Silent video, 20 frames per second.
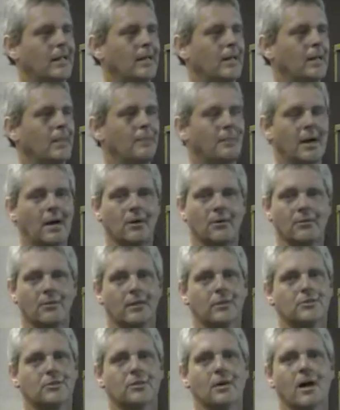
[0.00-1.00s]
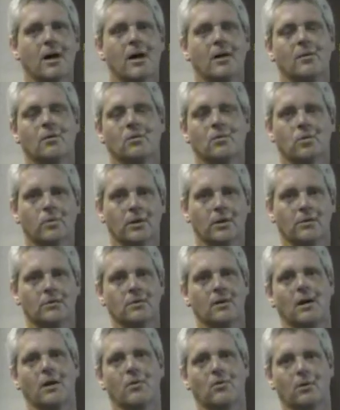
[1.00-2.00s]
Any powder that's not will
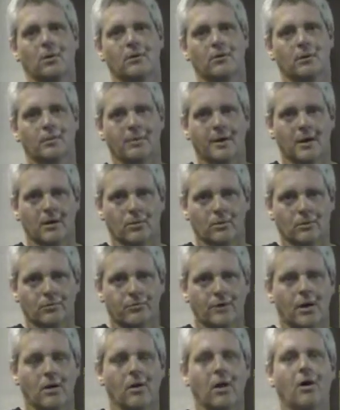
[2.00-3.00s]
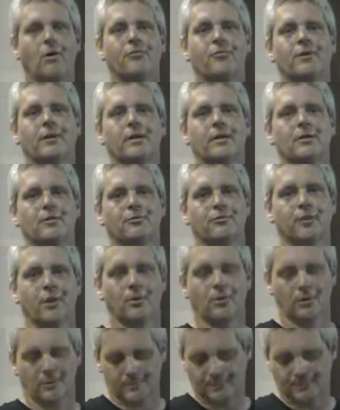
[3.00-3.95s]
not work. The powder will fall off into the floor.